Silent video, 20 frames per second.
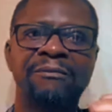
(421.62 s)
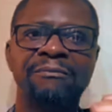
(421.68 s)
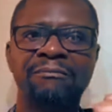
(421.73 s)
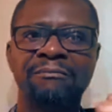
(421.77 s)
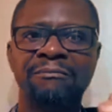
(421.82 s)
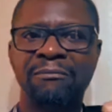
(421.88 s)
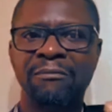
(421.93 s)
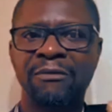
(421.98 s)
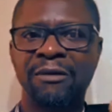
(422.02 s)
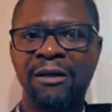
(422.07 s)

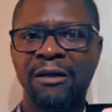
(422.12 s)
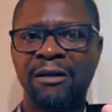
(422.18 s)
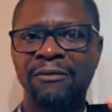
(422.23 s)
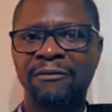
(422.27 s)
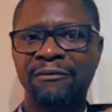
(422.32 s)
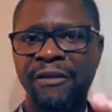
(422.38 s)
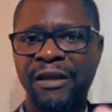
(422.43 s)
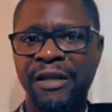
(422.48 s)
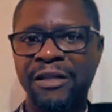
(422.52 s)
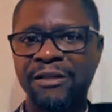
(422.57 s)
on,
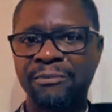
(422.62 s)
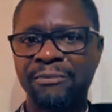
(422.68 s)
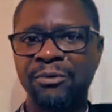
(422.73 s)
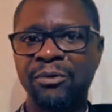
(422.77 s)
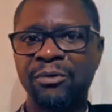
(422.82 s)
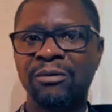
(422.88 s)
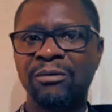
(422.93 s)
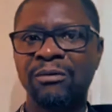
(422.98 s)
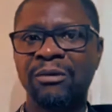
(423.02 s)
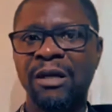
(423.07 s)
on
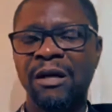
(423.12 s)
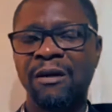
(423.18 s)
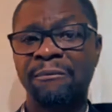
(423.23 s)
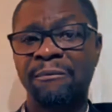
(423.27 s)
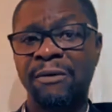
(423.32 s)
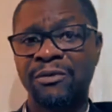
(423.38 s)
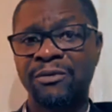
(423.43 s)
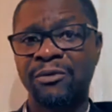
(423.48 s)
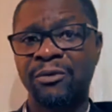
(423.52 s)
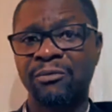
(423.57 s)
Facebook,
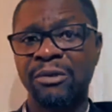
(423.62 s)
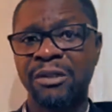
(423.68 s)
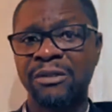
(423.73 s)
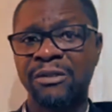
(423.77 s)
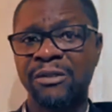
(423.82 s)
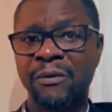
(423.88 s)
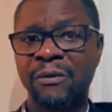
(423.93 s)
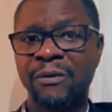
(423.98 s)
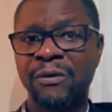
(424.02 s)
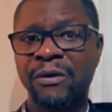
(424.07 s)
Pastor
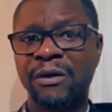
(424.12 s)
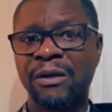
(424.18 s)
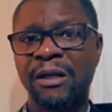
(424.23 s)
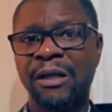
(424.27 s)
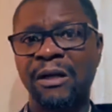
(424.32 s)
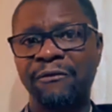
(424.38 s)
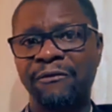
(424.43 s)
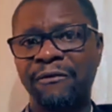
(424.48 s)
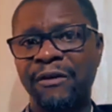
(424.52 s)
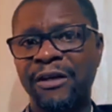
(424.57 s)
Wales
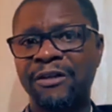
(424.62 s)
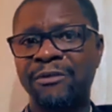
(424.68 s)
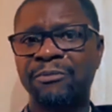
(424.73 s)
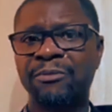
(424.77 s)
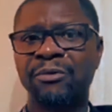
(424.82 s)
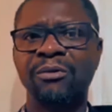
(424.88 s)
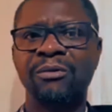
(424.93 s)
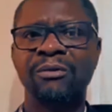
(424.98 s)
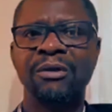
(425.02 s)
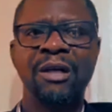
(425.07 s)
Goriola on
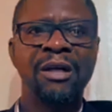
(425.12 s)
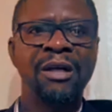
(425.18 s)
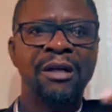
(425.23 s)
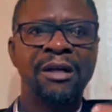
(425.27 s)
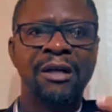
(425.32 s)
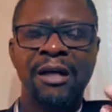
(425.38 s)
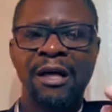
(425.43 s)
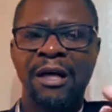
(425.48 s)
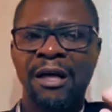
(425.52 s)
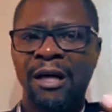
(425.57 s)
Facebook.
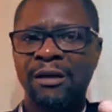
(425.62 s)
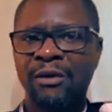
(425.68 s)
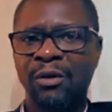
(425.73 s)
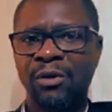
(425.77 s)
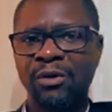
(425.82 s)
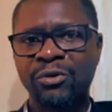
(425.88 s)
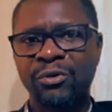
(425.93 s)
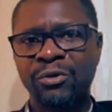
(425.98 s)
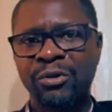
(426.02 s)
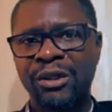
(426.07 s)
Uh,
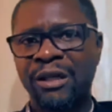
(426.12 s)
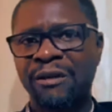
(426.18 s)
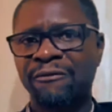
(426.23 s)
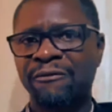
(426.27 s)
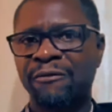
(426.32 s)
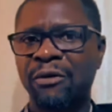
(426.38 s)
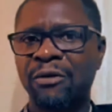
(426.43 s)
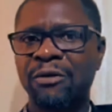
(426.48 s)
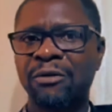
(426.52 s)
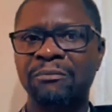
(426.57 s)
also, you
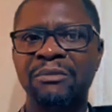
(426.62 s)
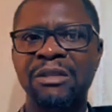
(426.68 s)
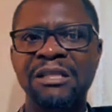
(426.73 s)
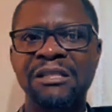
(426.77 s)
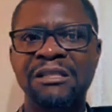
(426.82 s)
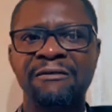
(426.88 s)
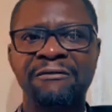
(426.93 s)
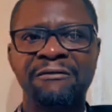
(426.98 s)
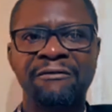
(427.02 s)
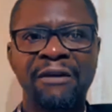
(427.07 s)
can follow
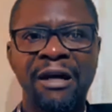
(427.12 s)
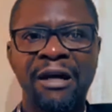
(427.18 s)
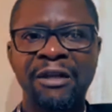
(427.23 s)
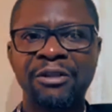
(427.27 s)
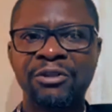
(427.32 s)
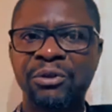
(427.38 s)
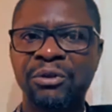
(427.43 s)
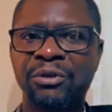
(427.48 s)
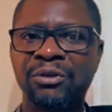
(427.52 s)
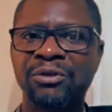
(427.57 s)
Bliss
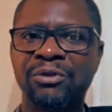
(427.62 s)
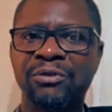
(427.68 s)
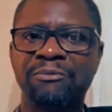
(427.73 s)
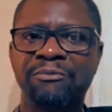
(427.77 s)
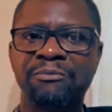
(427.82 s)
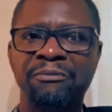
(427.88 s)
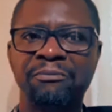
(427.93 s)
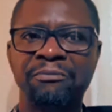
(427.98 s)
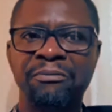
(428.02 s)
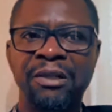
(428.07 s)
Fire Church
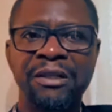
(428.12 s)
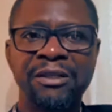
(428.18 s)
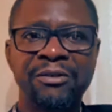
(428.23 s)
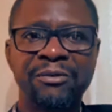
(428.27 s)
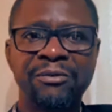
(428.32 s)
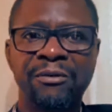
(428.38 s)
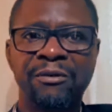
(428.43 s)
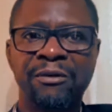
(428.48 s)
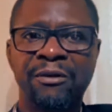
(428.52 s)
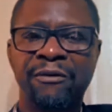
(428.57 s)
on,
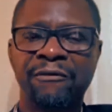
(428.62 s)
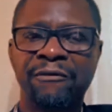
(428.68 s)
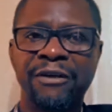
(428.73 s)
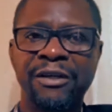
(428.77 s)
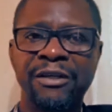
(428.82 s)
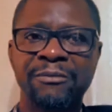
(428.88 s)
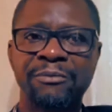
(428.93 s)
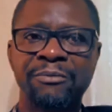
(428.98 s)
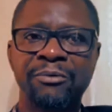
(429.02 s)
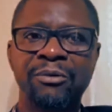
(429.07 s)
on
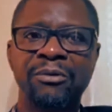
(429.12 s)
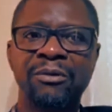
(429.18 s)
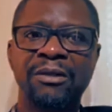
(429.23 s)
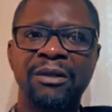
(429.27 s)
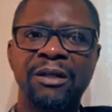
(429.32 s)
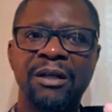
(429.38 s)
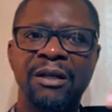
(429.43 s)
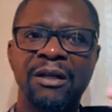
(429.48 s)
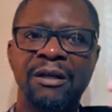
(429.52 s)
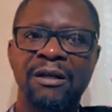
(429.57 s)
Facebook,
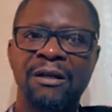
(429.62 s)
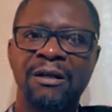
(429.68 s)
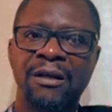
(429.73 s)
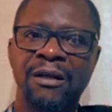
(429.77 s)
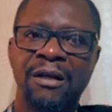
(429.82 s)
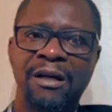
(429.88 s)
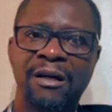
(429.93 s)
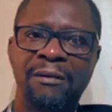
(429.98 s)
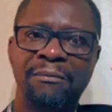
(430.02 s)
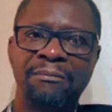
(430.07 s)

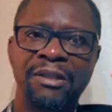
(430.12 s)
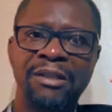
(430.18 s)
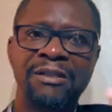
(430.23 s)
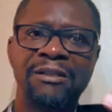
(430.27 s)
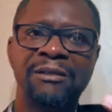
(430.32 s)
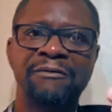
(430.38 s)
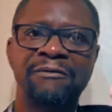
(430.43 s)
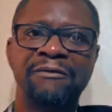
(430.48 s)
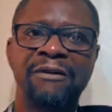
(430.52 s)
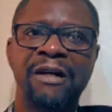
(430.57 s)

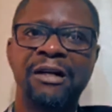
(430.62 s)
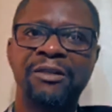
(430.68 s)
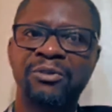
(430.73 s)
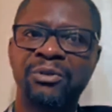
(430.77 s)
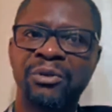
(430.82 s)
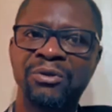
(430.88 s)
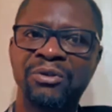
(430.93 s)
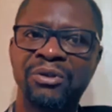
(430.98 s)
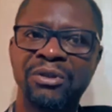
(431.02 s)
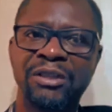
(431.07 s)
uh, Fire
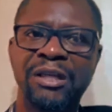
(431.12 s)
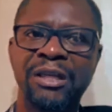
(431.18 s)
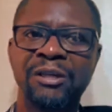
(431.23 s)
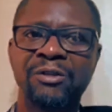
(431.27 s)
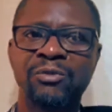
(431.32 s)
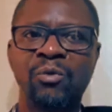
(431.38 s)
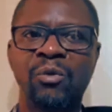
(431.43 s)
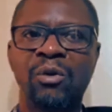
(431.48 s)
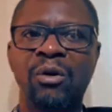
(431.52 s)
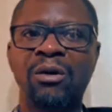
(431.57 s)
Church on
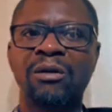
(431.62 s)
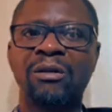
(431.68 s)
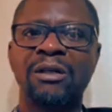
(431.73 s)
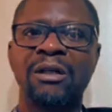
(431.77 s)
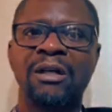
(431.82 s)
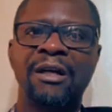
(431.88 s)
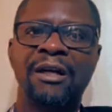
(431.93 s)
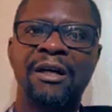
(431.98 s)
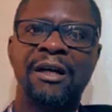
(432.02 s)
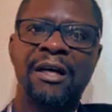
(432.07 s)
Network.
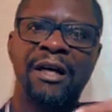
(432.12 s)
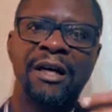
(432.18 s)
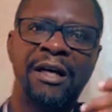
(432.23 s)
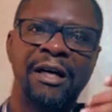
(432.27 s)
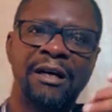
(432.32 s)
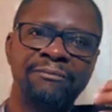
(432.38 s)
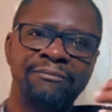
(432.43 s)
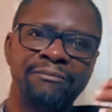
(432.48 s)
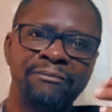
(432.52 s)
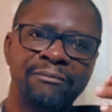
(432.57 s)

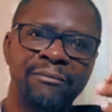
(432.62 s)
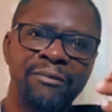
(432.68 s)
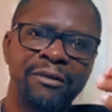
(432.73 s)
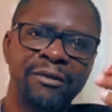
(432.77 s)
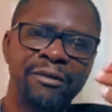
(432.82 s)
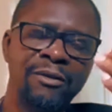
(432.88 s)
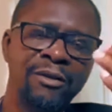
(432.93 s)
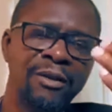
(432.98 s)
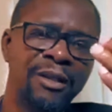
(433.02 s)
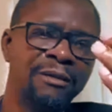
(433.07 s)
Um,
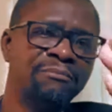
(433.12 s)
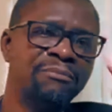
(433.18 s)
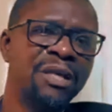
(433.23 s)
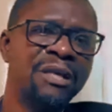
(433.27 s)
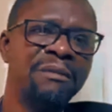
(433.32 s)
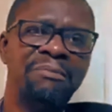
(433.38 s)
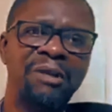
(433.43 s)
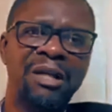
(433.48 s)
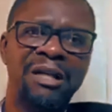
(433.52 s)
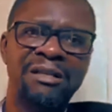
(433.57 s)
you can
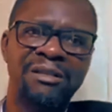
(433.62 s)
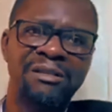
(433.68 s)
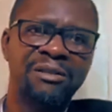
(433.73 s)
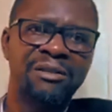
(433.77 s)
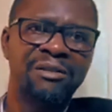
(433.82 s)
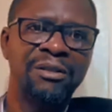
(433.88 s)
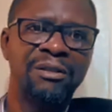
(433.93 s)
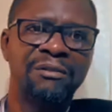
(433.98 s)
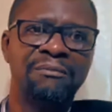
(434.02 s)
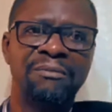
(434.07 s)
be a
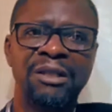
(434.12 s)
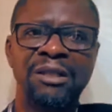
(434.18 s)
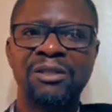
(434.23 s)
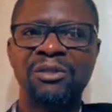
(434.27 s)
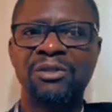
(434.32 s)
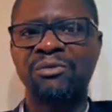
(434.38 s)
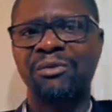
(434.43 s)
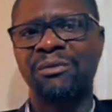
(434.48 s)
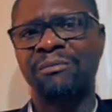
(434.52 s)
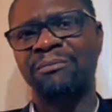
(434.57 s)
blessing to the
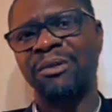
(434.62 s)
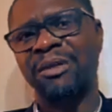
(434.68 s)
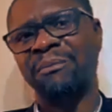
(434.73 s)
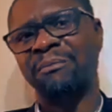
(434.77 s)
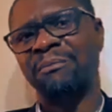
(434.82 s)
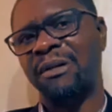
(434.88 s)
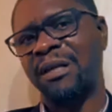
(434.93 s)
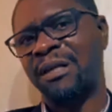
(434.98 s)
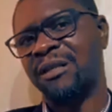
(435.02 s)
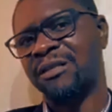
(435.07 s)
ministry,
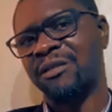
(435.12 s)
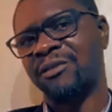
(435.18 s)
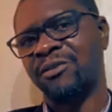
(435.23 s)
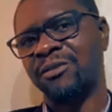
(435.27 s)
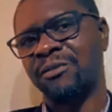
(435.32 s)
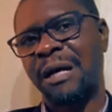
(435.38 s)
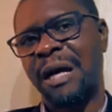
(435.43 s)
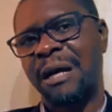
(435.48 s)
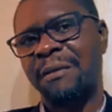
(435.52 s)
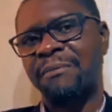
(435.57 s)
be a blessing
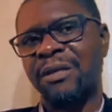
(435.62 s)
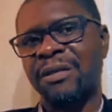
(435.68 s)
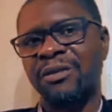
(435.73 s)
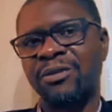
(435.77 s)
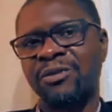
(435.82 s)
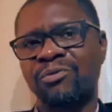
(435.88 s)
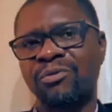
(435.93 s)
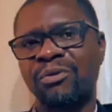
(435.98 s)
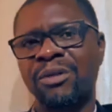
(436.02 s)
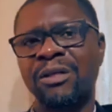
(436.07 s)
to my
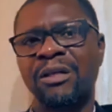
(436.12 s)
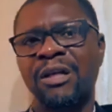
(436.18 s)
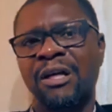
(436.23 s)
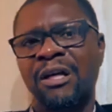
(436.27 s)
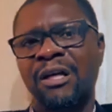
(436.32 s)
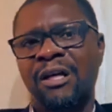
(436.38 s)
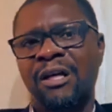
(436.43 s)
ministry.